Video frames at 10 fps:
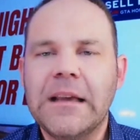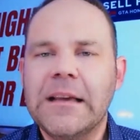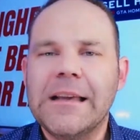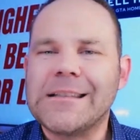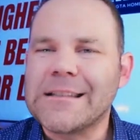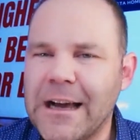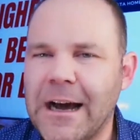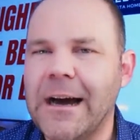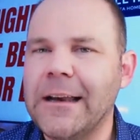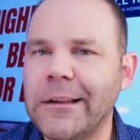It's
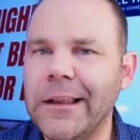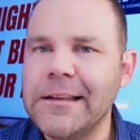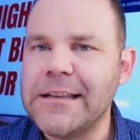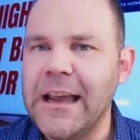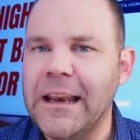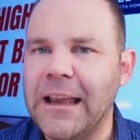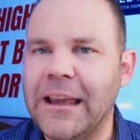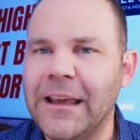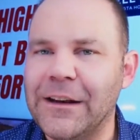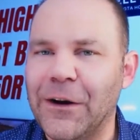kind of like dating,
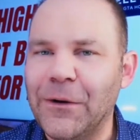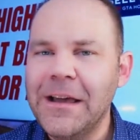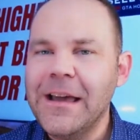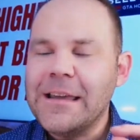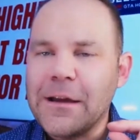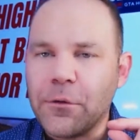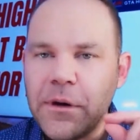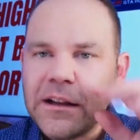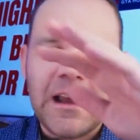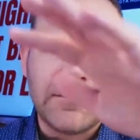you know, you
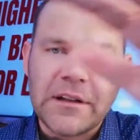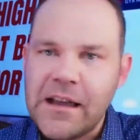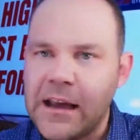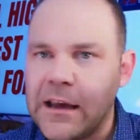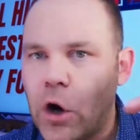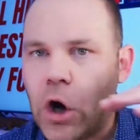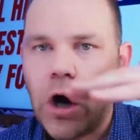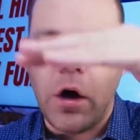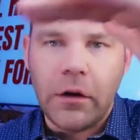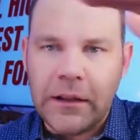really have to take it
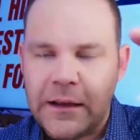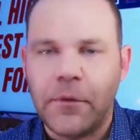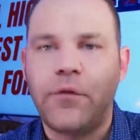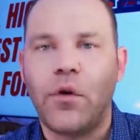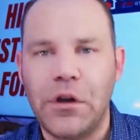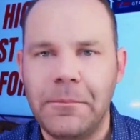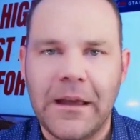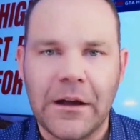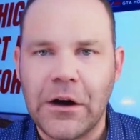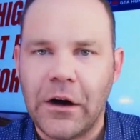all in before you
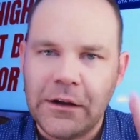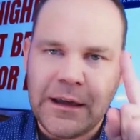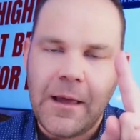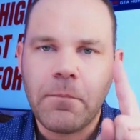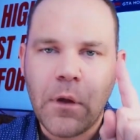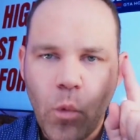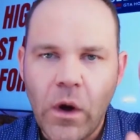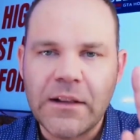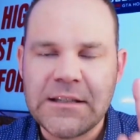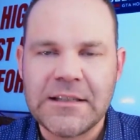make a call. You can't make
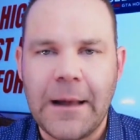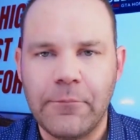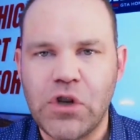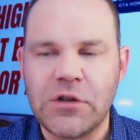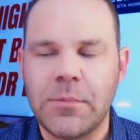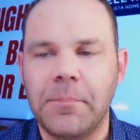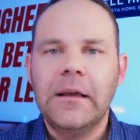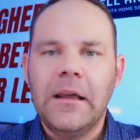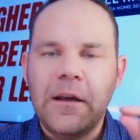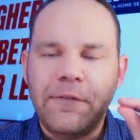one snap judgment.
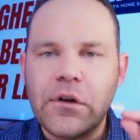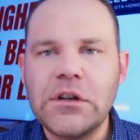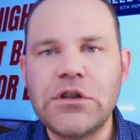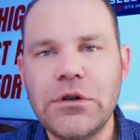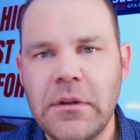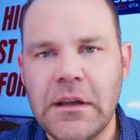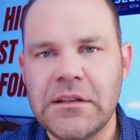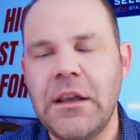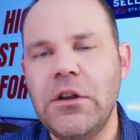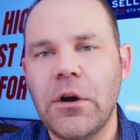But if you can do this
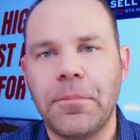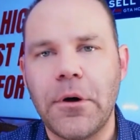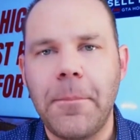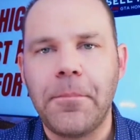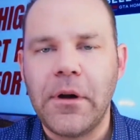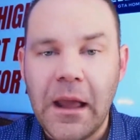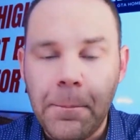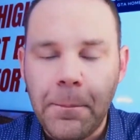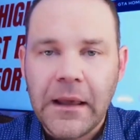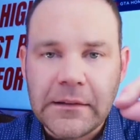in your property
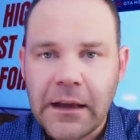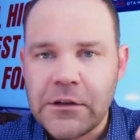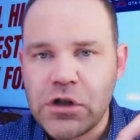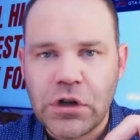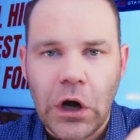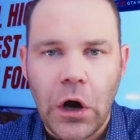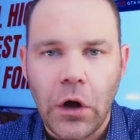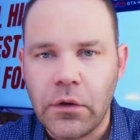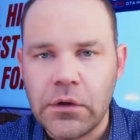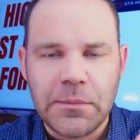and pay attention to all
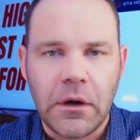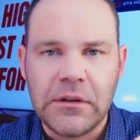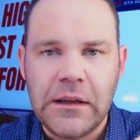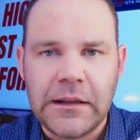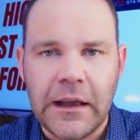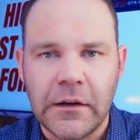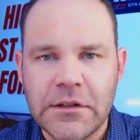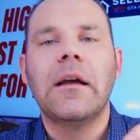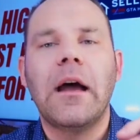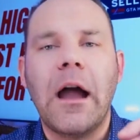those small
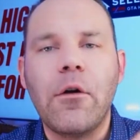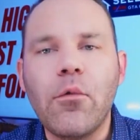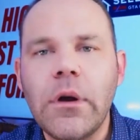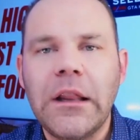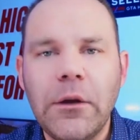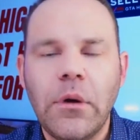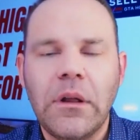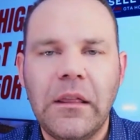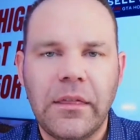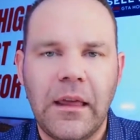details, I really,
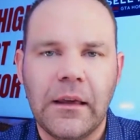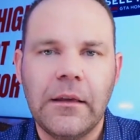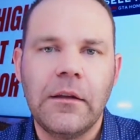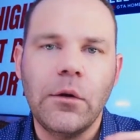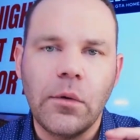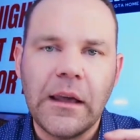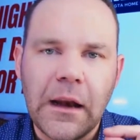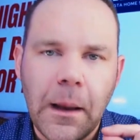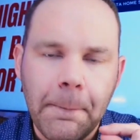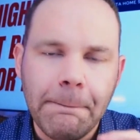really think you will get
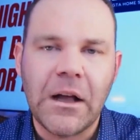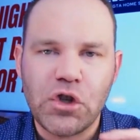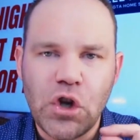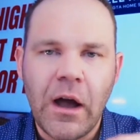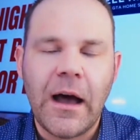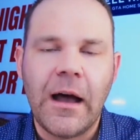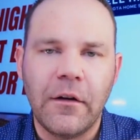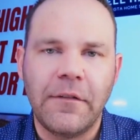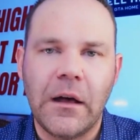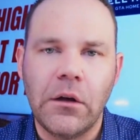a much
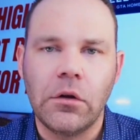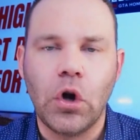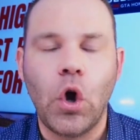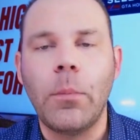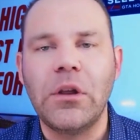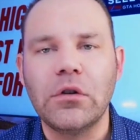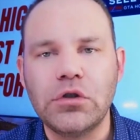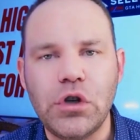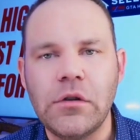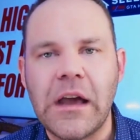higher value on your home. And you'll
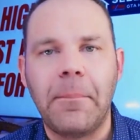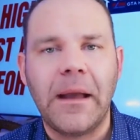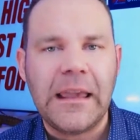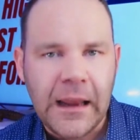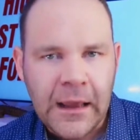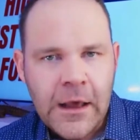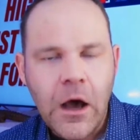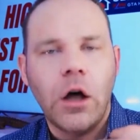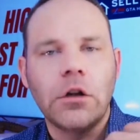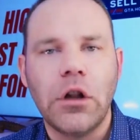do that by getting
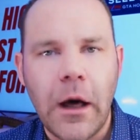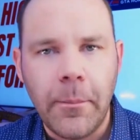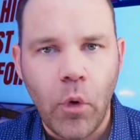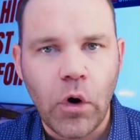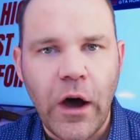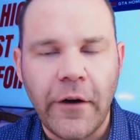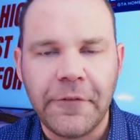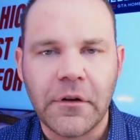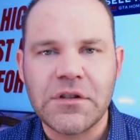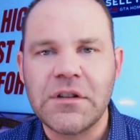a lot more
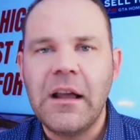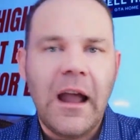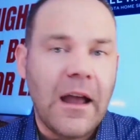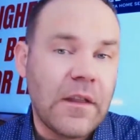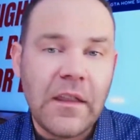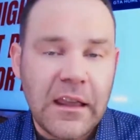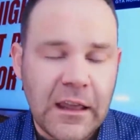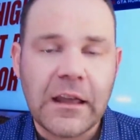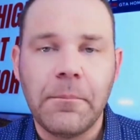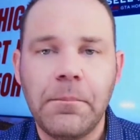offers, and then they
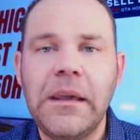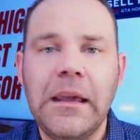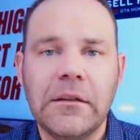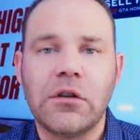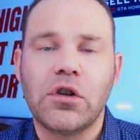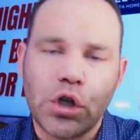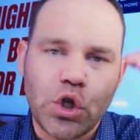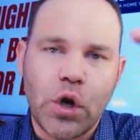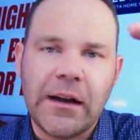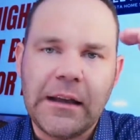can compete to
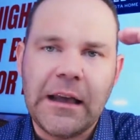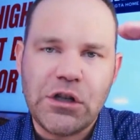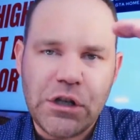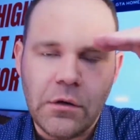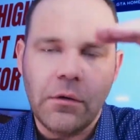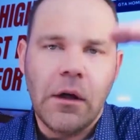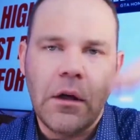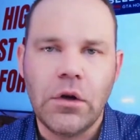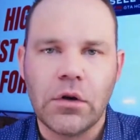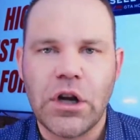try to get you
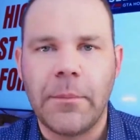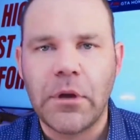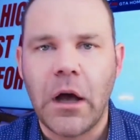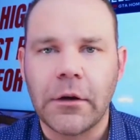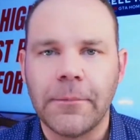your top dollar.